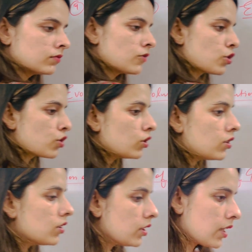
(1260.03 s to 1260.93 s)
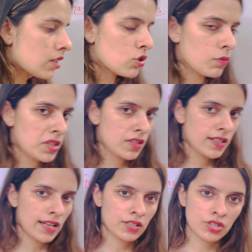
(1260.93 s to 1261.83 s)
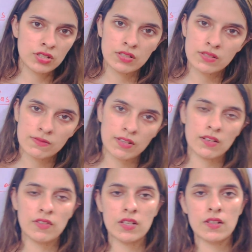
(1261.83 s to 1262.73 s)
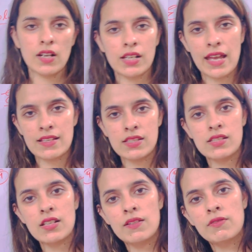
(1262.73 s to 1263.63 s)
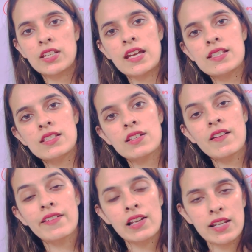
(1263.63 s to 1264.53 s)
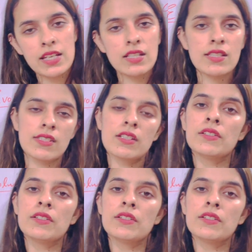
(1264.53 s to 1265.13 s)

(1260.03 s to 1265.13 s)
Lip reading: So there are so many reactions where gases are released.